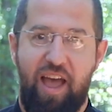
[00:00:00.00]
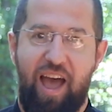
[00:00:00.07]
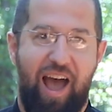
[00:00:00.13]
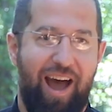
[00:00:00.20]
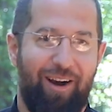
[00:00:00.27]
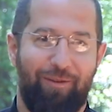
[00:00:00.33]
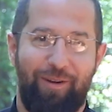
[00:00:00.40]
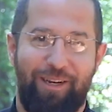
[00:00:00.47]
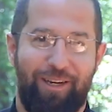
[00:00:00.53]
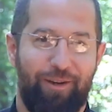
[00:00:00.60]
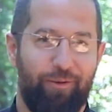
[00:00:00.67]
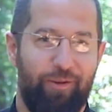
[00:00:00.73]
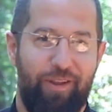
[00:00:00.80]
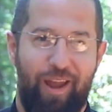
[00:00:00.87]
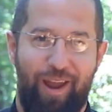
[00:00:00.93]
How do we
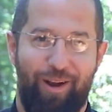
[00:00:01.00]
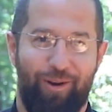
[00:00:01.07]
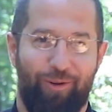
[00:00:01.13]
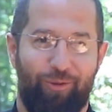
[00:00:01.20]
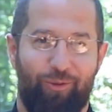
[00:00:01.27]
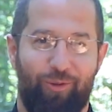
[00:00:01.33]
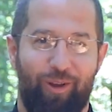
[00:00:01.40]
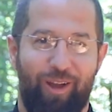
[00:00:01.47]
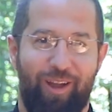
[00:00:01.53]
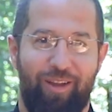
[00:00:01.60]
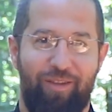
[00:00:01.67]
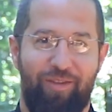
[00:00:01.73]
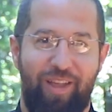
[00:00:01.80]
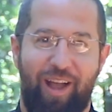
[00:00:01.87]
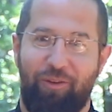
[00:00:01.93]
deal with haters?
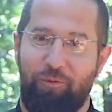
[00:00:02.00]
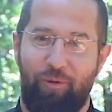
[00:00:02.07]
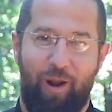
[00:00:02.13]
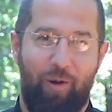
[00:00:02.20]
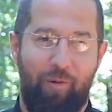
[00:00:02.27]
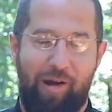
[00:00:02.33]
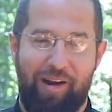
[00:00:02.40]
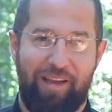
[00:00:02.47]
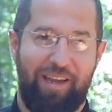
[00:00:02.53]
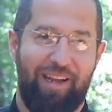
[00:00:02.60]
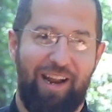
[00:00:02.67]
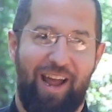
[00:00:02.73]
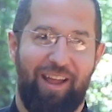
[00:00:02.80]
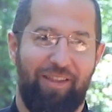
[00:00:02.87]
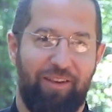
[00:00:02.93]
That's what I want to
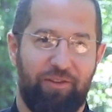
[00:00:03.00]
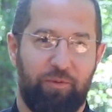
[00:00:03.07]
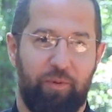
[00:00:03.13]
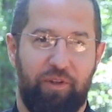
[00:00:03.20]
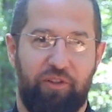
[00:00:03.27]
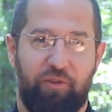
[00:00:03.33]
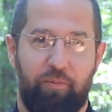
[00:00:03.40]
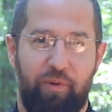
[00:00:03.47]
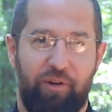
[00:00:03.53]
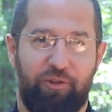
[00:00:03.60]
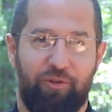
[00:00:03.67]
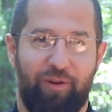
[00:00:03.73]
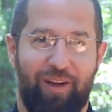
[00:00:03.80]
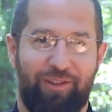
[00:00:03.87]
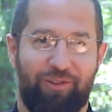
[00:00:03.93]
get at in this week's
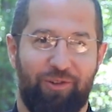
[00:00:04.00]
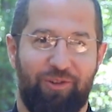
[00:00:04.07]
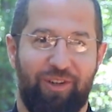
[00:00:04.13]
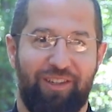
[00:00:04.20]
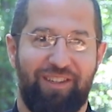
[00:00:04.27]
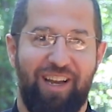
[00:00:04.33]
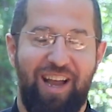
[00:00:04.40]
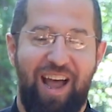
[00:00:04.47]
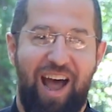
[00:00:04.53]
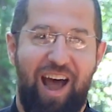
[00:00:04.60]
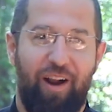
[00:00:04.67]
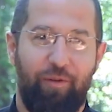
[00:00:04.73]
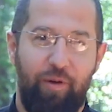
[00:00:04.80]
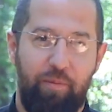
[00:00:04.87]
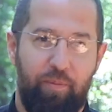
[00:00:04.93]
spiritual exercise.
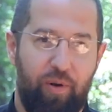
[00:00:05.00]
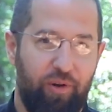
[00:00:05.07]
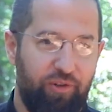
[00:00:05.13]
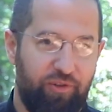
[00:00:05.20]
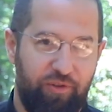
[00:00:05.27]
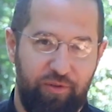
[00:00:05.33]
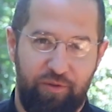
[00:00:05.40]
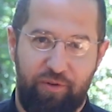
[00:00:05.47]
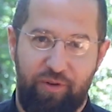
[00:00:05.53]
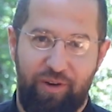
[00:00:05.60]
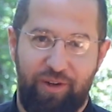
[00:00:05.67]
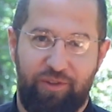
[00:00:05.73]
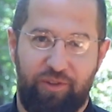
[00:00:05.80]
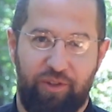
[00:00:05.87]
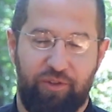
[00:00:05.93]
How do we push through
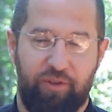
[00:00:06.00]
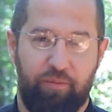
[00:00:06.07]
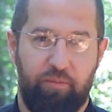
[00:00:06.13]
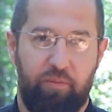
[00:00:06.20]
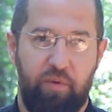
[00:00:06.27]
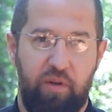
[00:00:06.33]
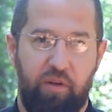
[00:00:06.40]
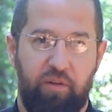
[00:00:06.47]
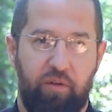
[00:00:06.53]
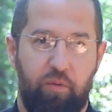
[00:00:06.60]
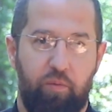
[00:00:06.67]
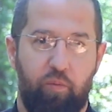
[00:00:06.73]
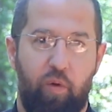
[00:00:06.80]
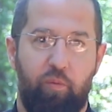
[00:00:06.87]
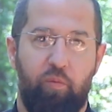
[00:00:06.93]
criticism
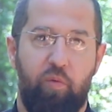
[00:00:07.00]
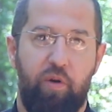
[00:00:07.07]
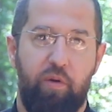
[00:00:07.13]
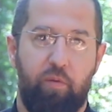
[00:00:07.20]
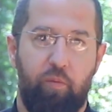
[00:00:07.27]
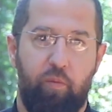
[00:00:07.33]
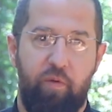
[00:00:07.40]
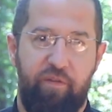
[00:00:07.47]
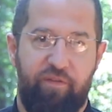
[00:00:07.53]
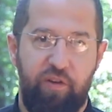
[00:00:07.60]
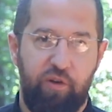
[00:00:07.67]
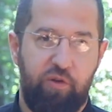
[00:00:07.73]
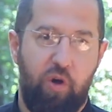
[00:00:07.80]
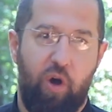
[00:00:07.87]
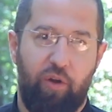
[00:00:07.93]
when we
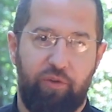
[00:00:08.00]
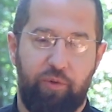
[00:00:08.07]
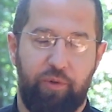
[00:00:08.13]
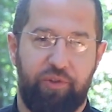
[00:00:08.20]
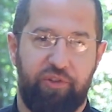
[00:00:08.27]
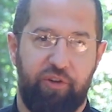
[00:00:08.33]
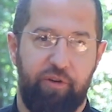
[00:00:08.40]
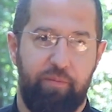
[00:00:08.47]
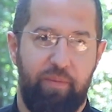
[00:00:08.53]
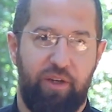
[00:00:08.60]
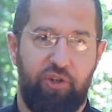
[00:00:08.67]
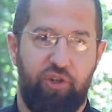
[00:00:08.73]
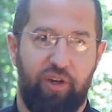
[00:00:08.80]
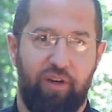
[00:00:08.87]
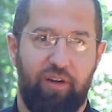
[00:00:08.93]
feel called to a certain
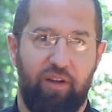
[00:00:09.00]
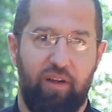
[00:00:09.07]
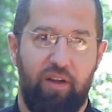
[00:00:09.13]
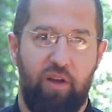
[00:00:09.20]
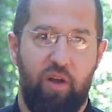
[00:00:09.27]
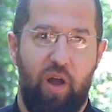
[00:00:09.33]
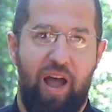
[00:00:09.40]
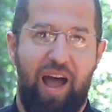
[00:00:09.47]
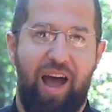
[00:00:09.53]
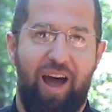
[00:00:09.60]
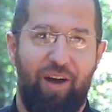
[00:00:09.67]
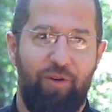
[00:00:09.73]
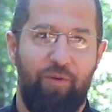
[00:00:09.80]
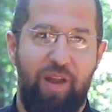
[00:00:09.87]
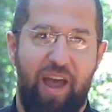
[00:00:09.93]
mission?
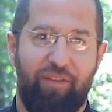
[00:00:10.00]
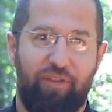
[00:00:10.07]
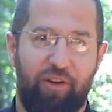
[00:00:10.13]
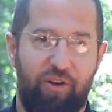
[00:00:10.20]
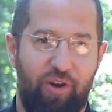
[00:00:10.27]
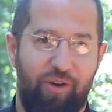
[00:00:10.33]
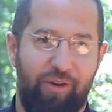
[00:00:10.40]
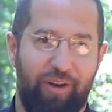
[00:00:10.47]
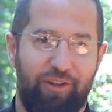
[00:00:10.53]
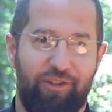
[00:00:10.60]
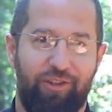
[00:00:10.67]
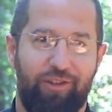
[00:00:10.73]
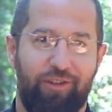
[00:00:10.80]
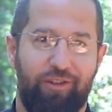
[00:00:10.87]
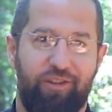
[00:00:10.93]
How do we have the
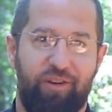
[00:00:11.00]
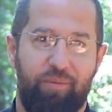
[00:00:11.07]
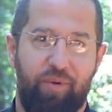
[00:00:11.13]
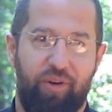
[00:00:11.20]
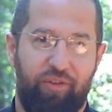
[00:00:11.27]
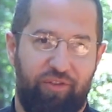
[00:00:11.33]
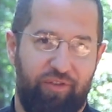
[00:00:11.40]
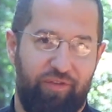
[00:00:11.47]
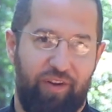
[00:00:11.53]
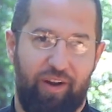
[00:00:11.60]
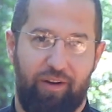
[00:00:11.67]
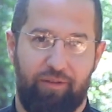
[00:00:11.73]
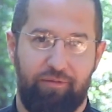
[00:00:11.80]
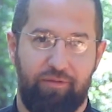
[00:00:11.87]
courage to persevere?